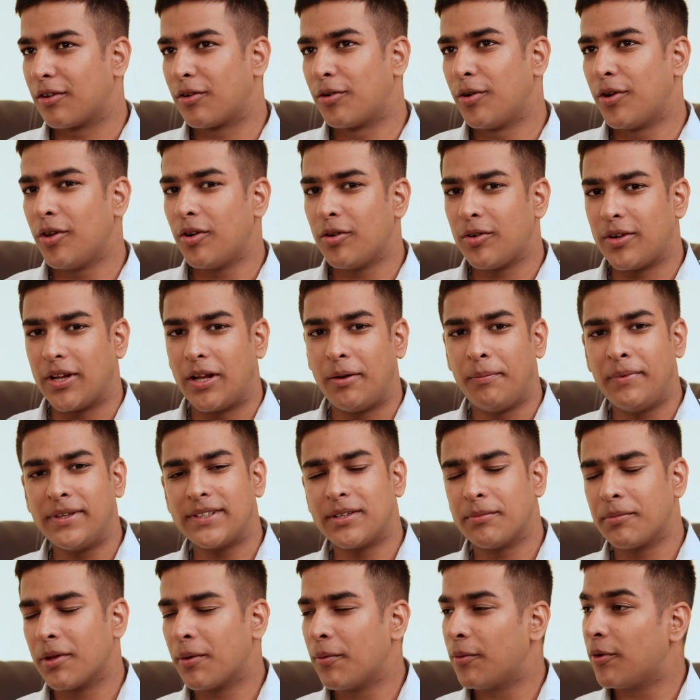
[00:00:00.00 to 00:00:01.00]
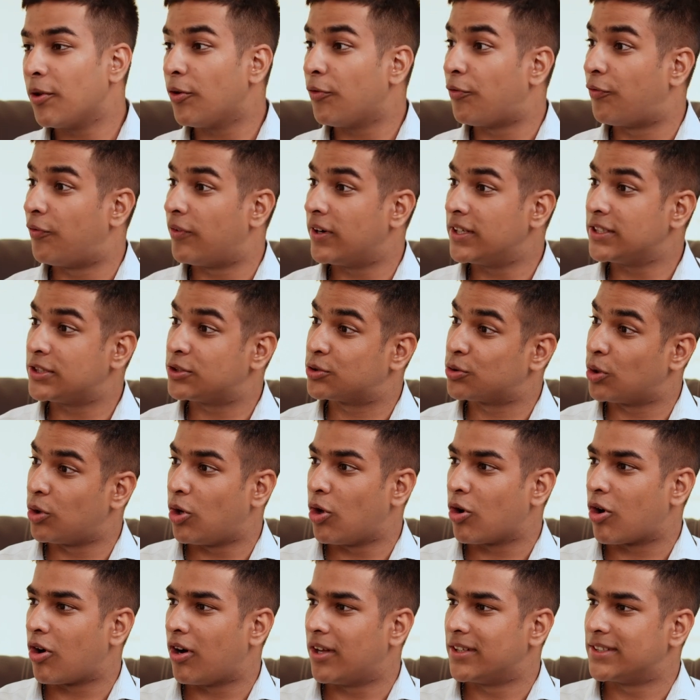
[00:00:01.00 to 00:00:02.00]
do you tell me something about your first
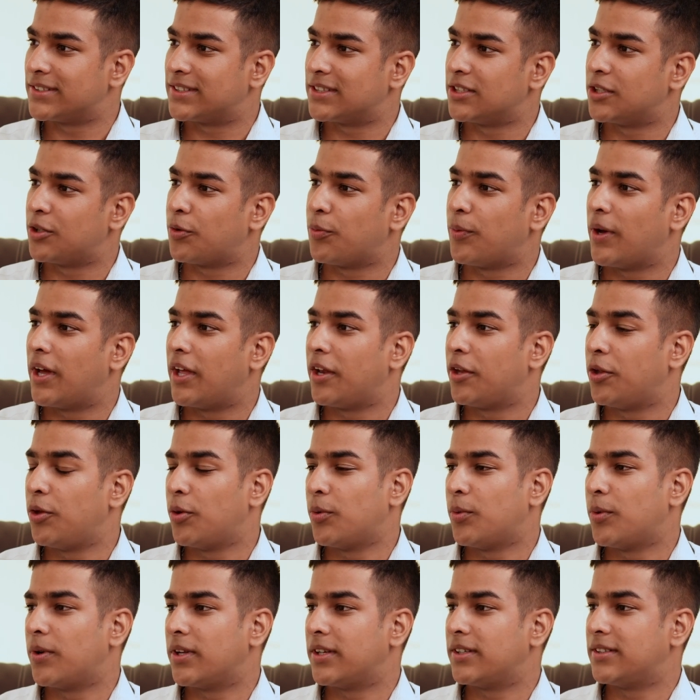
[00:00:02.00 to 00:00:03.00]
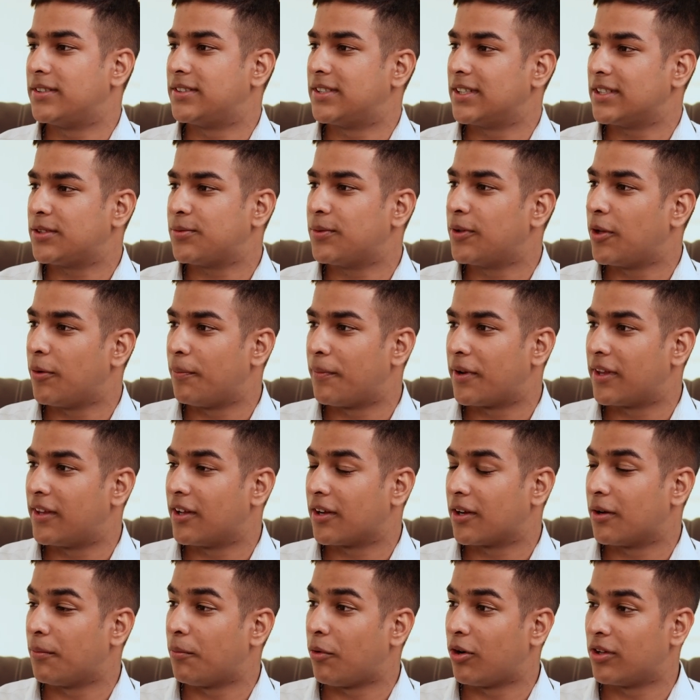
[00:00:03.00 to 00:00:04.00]
solo concert where you were just with a
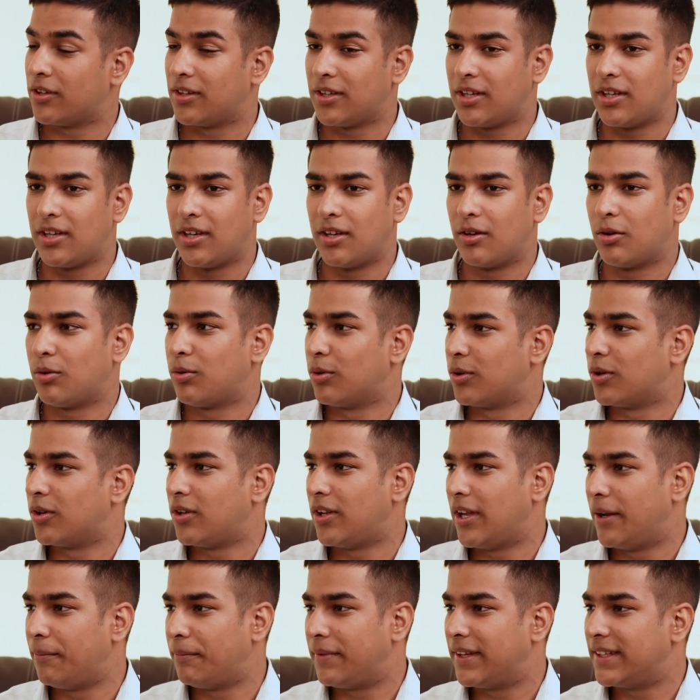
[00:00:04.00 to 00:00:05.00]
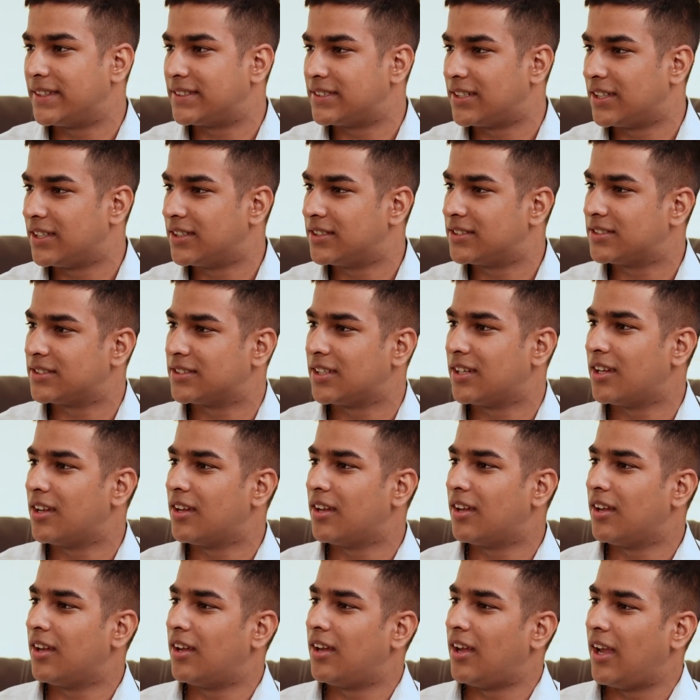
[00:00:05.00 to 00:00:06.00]
Mridangam on the distance?
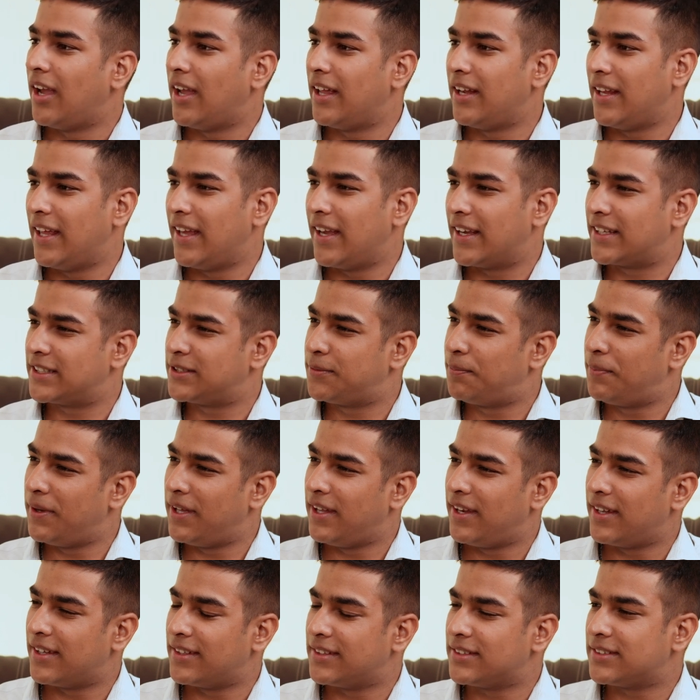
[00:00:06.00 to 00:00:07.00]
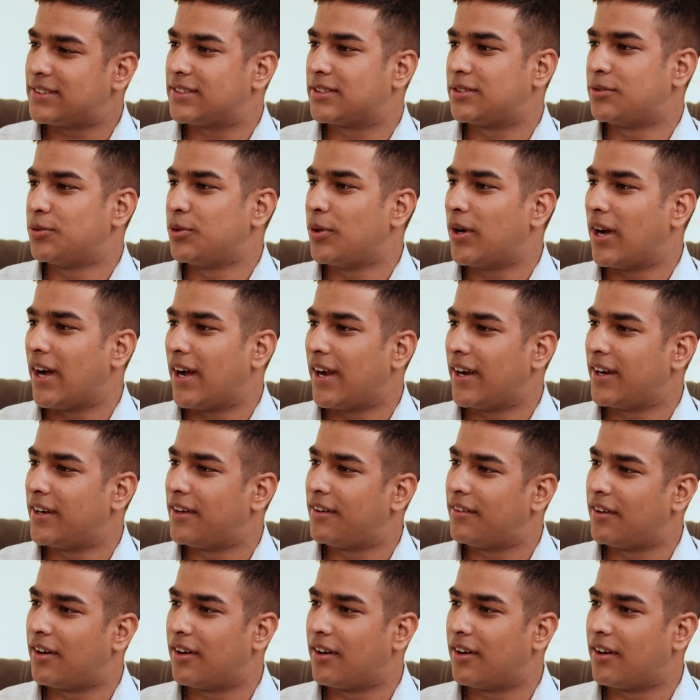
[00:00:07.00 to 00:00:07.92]
Any experience you had